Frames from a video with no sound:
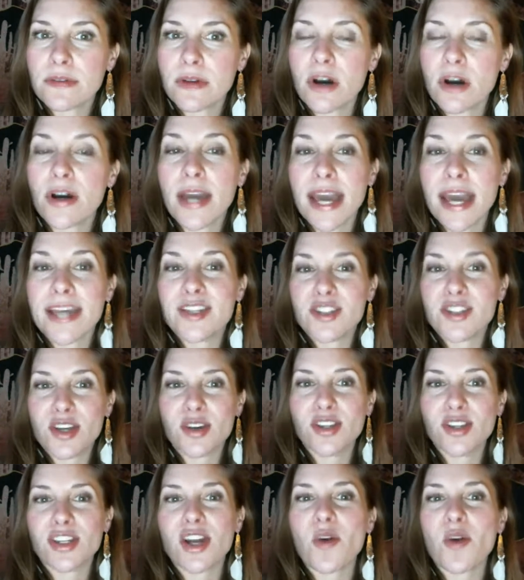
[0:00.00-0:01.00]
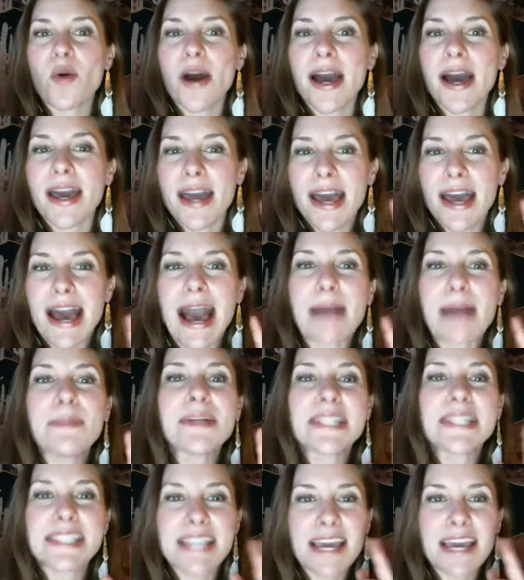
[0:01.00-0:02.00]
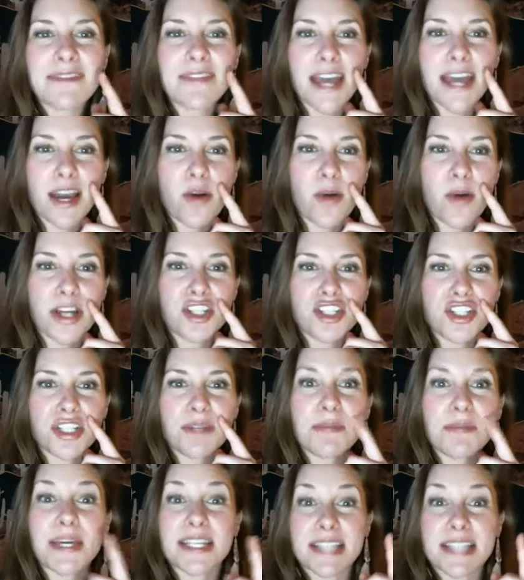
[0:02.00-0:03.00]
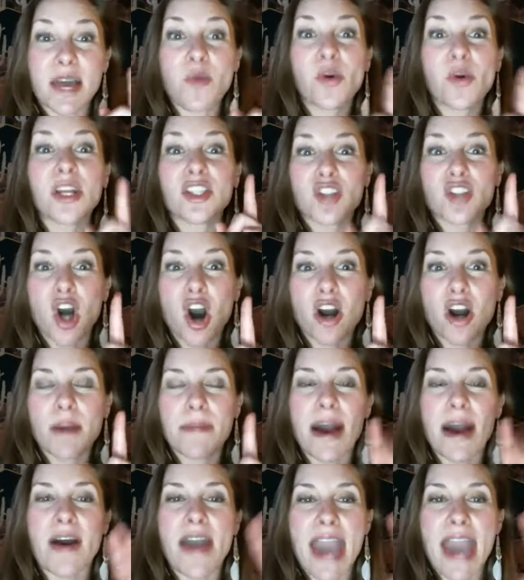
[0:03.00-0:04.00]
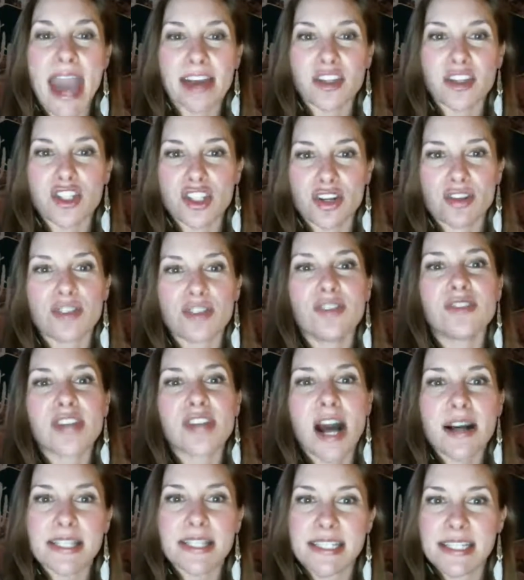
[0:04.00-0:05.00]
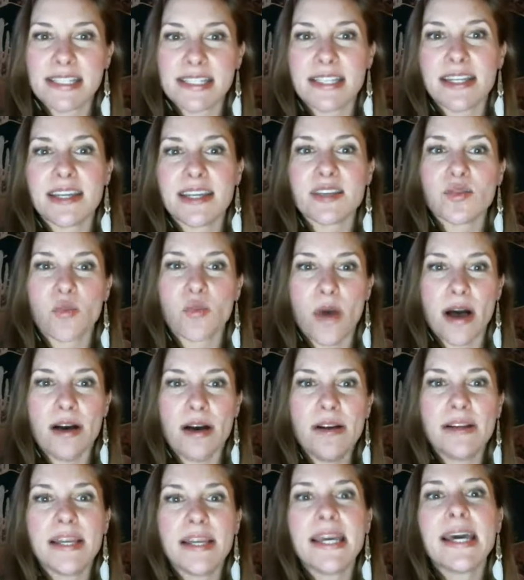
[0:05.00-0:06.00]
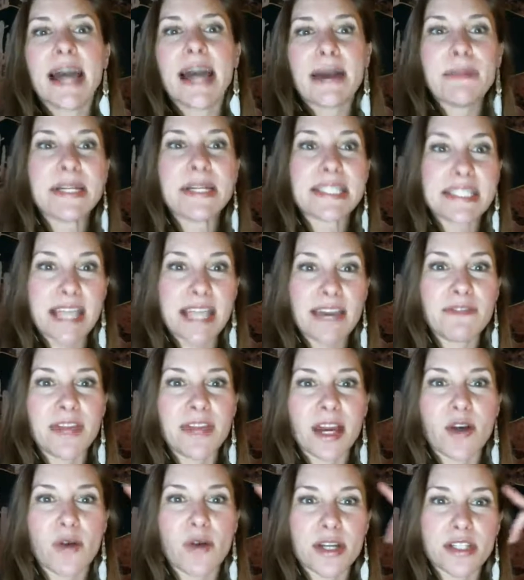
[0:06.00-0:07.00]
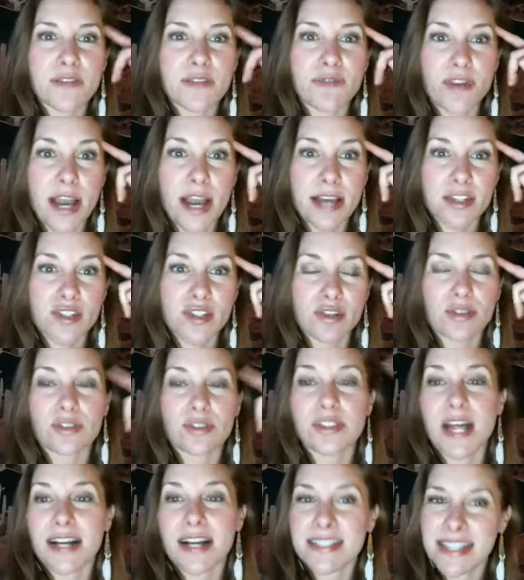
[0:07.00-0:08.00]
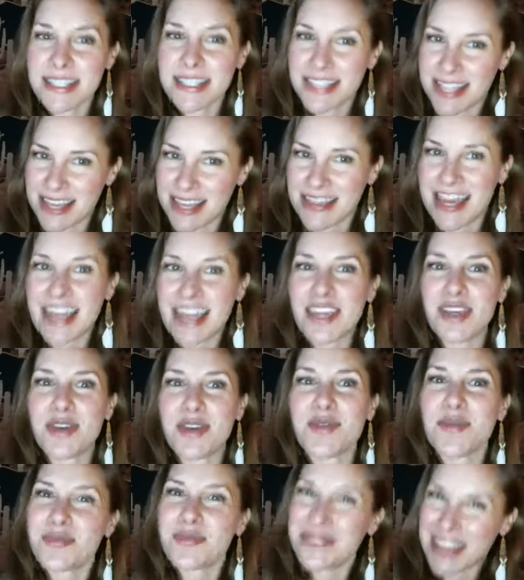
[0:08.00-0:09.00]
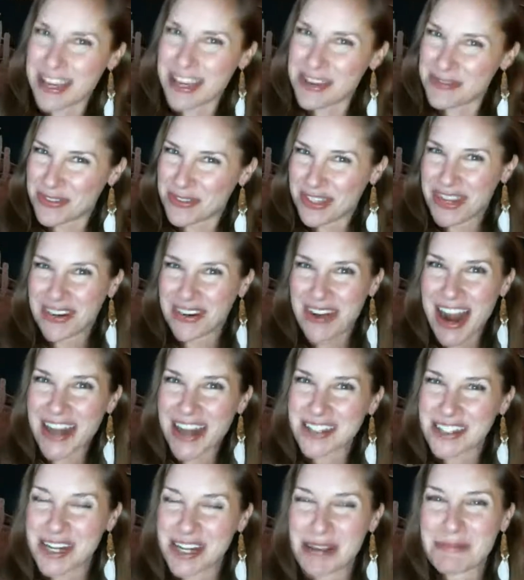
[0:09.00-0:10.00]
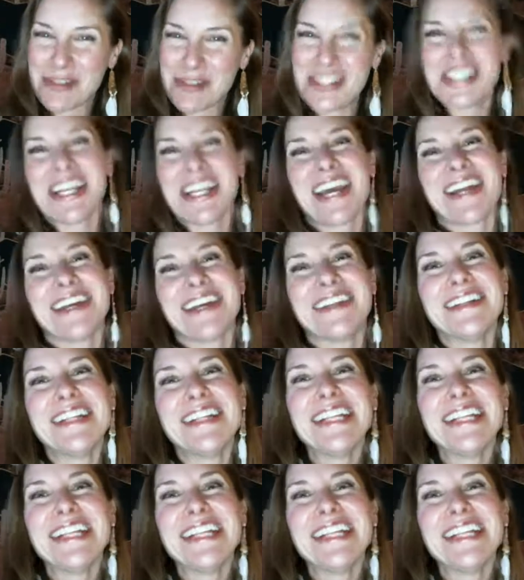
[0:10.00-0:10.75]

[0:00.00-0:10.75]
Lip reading: Okay, so you know what? I'm going to save that question because I want to talk about external toxicity as well. I'm going to save that question for external toxicity. Thank you. Thank you for the interaction. I appreciate it.